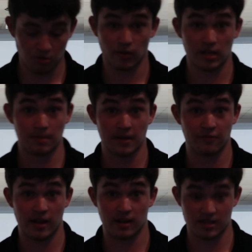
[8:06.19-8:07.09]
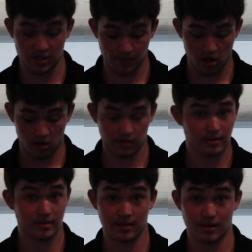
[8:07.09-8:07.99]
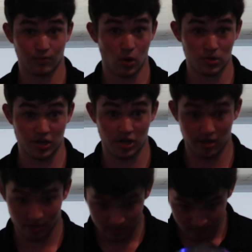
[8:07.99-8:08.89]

a really big fan of this ball. It rolls good.